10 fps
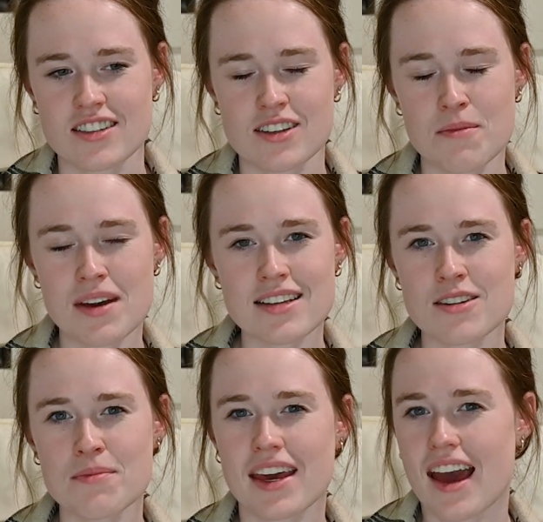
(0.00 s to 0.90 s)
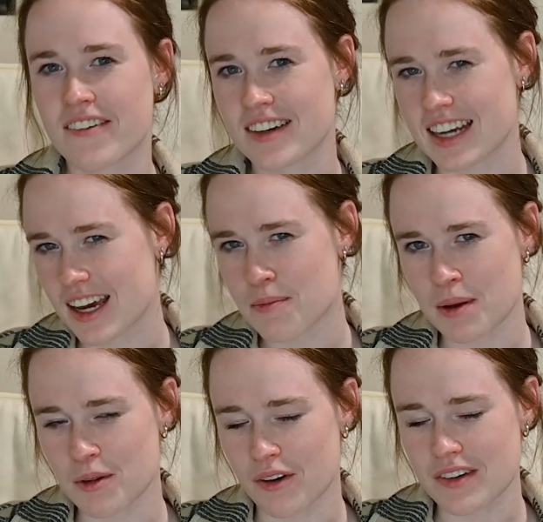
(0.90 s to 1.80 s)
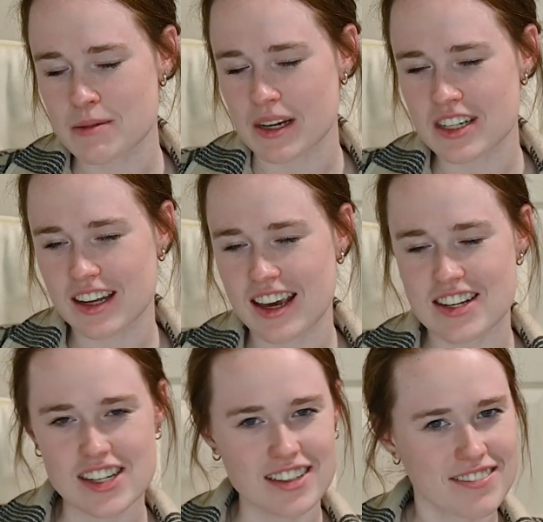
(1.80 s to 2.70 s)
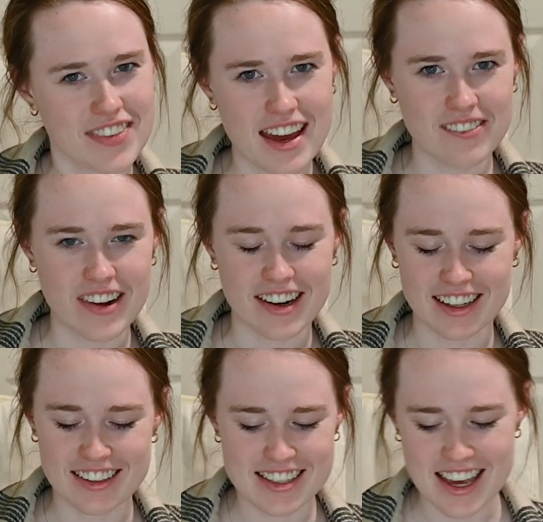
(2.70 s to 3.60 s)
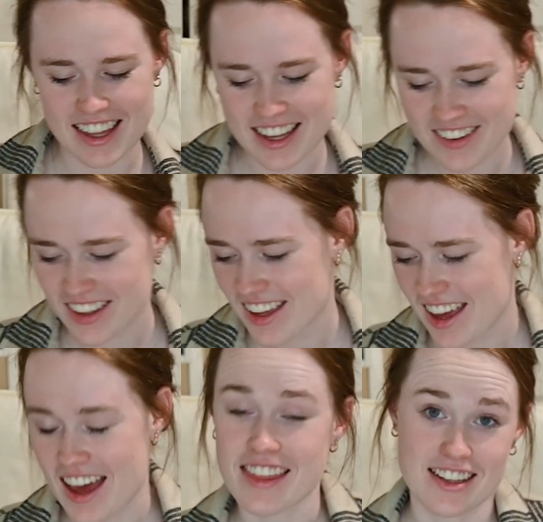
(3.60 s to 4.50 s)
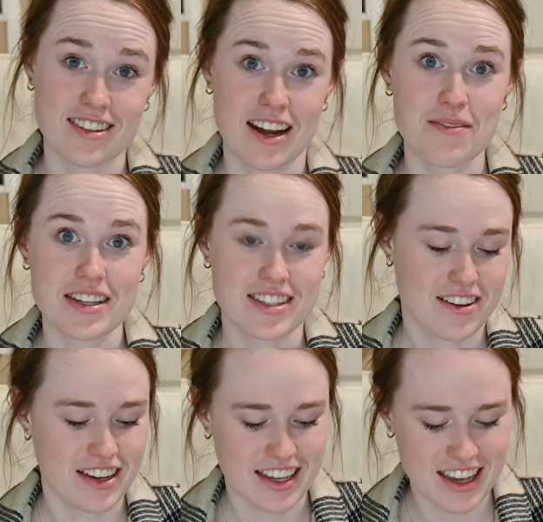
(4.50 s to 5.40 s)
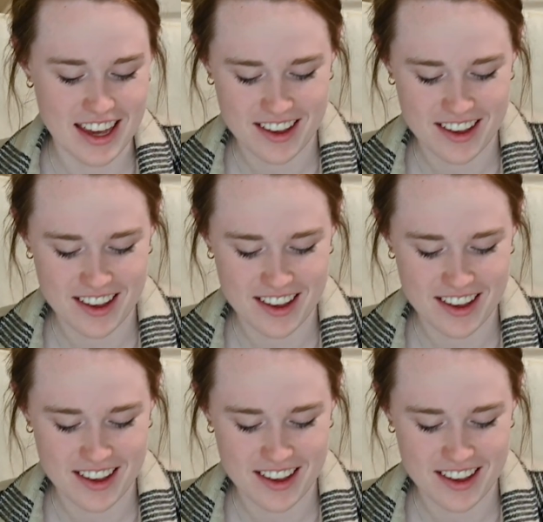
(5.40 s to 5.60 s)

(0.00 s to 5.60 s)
so I may as well make every day a bit more of a special occasion and wear it on the daily. And that's what I've been doing.